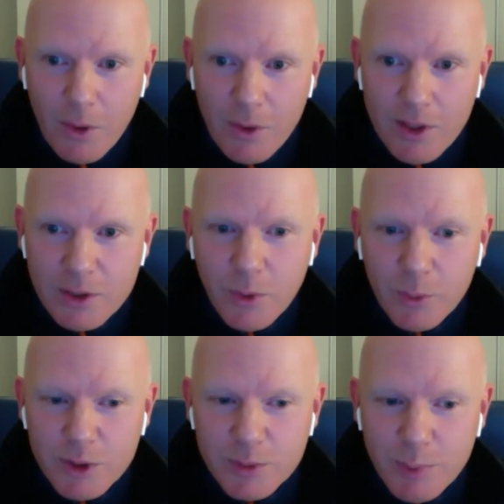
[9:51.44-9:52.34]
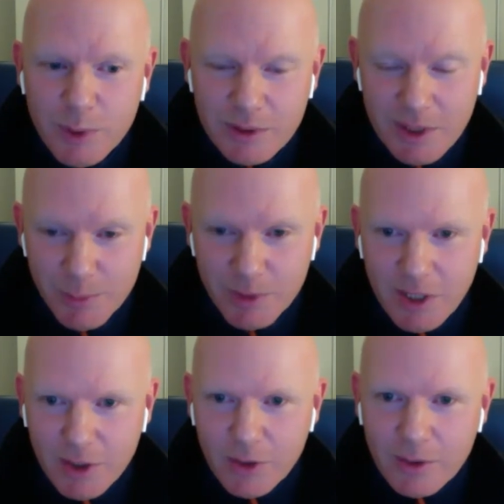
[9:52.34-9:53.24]
this
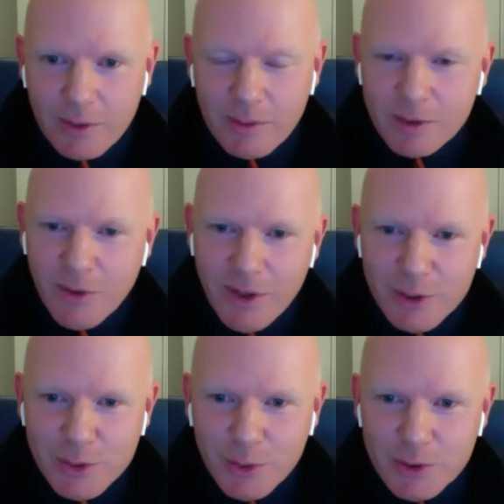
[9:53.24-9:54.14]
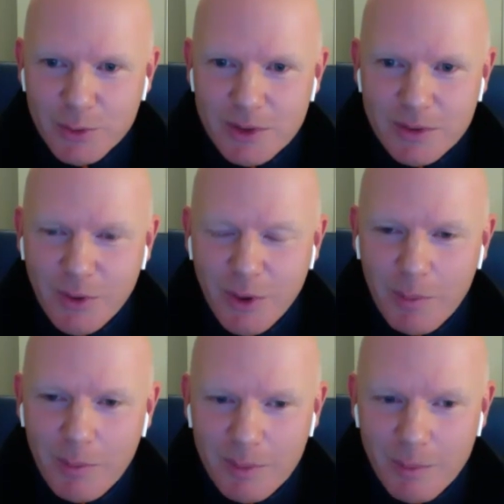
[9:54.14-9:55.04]
particular Tyrannosaurus was
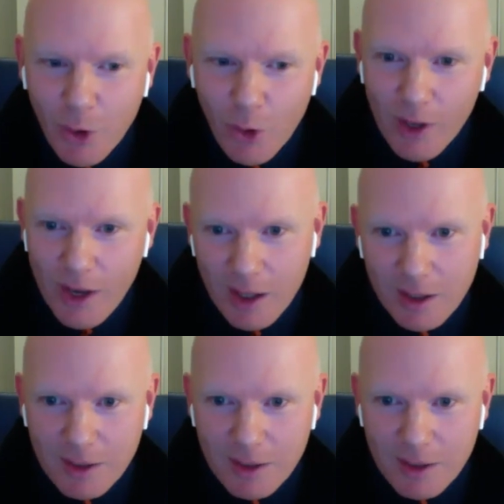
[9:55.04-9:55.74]
from Mongolia.